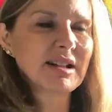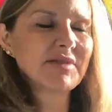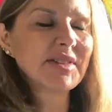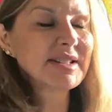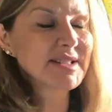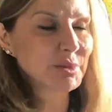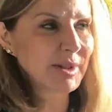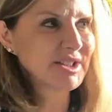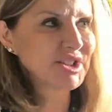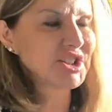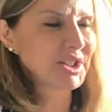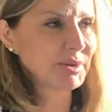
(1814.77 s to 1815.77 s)
That's the way
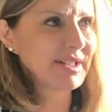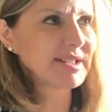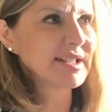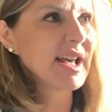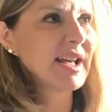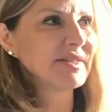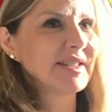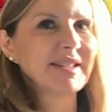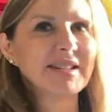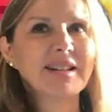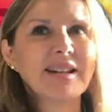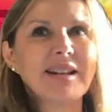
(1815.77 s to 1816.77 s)
to do it. And
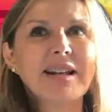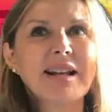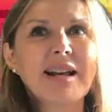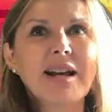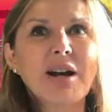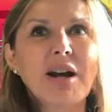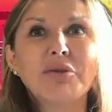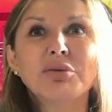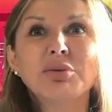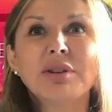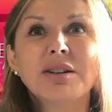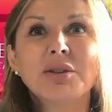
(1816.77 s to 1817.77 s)
have
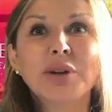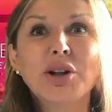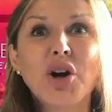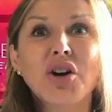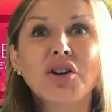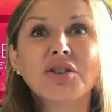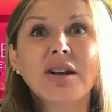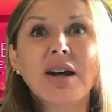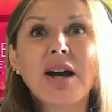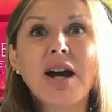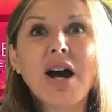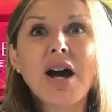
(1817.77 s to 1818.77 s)
we gone? 30
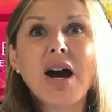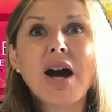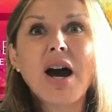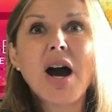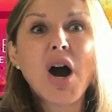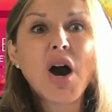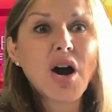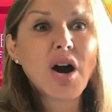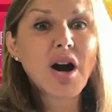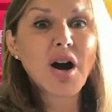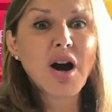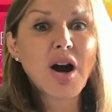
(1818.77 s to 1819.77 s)
minutes.
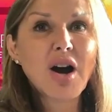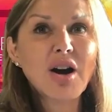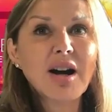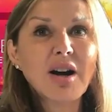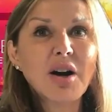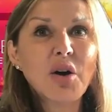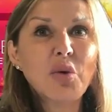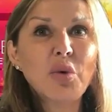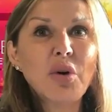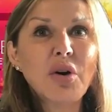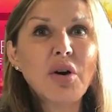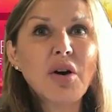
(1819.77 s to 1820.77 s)
We're finished now, so you
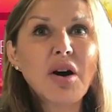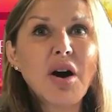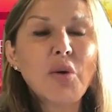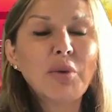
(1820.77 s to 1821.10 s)
can take the place.